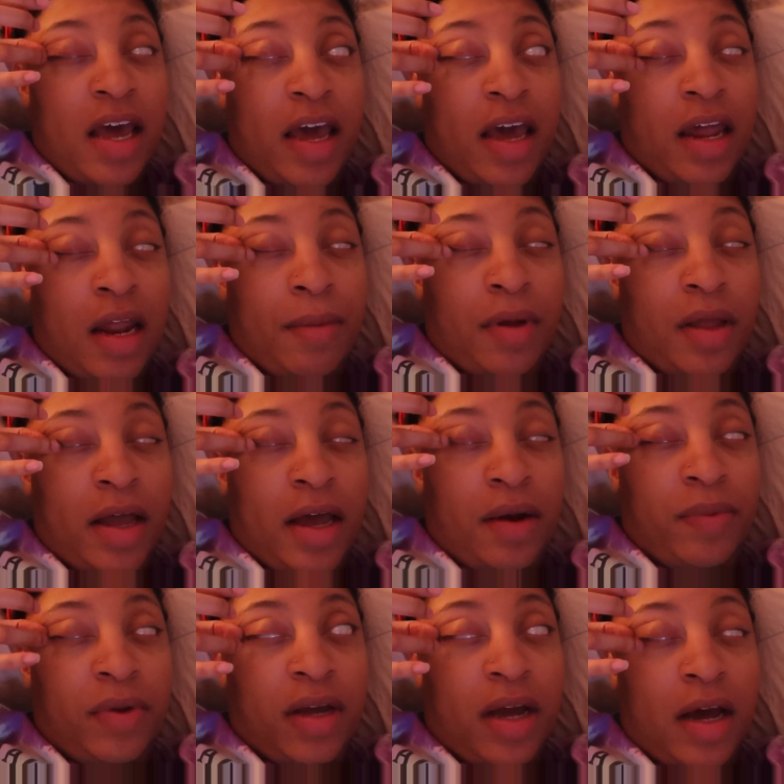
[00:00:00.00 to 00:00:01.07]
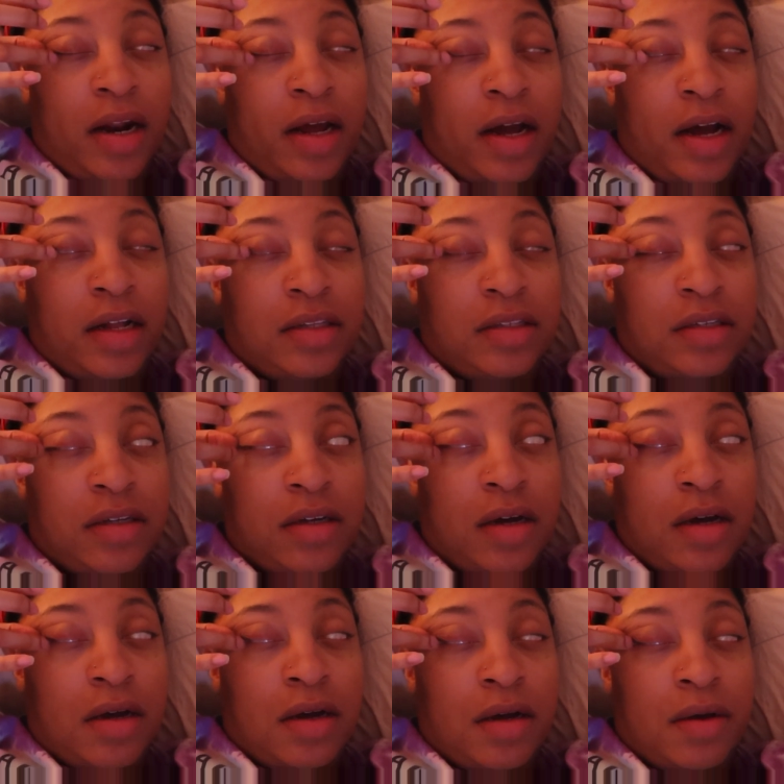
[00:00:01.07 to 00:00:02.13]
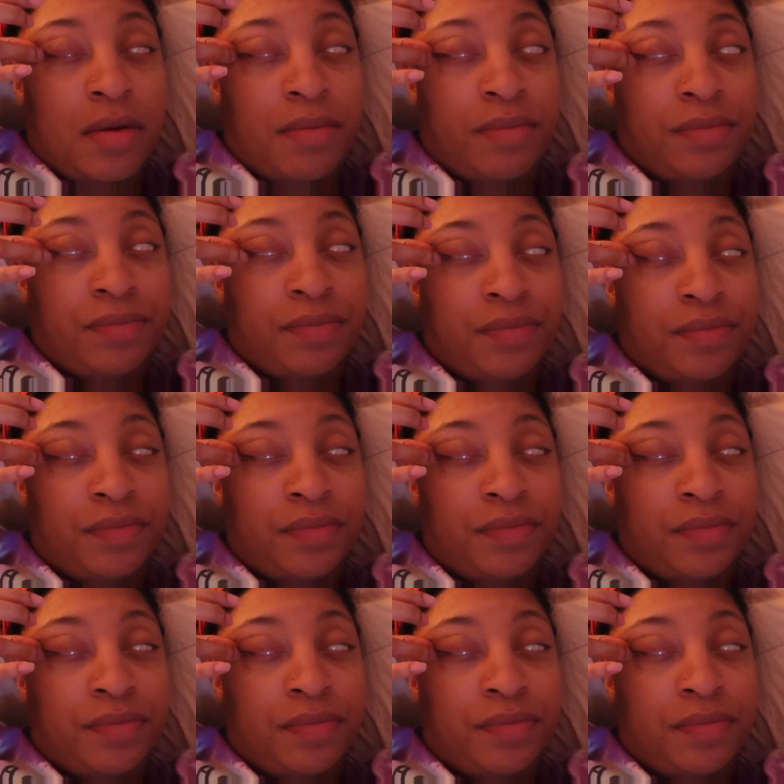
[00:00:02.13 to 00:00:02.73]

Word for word: And I'm glad we kind of got to um,